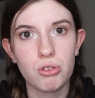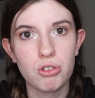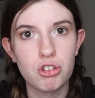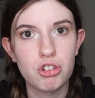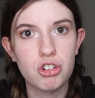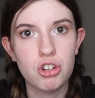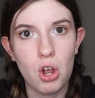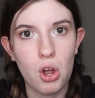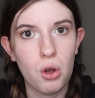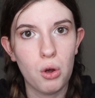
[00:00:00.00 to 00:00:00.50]

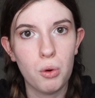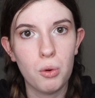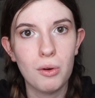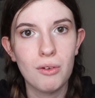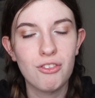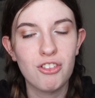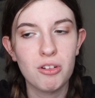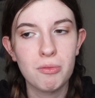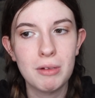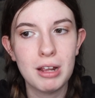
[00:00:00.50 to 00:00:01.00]
show
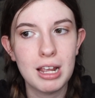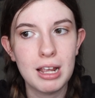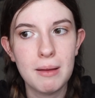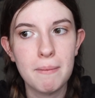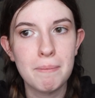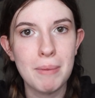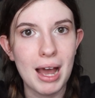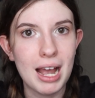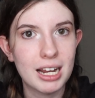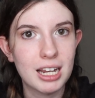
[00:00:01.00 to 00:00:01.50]
for me
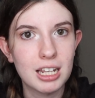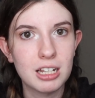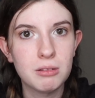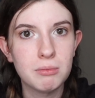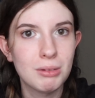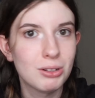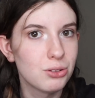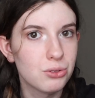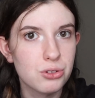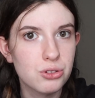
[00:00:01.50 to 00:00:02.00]
back
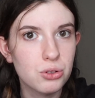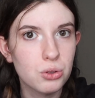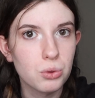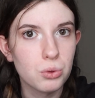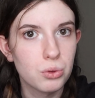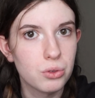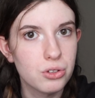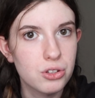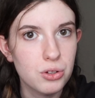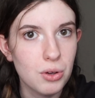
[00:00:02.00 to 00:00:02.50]
in middle
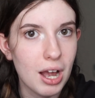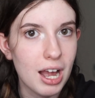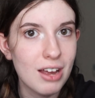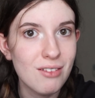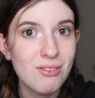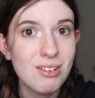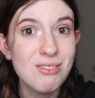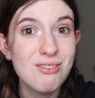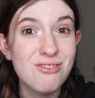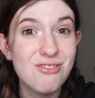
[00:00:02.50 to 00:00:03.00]
school, so
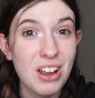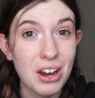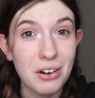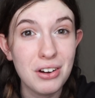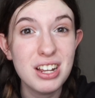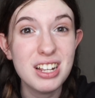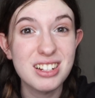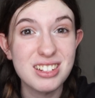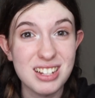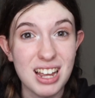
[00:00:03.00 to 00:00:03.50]
I've been
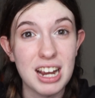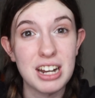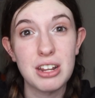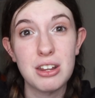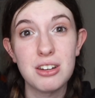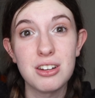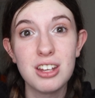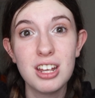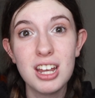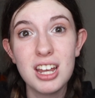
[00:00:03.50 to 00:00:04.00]
very
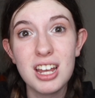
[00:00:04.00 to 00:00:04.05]
excited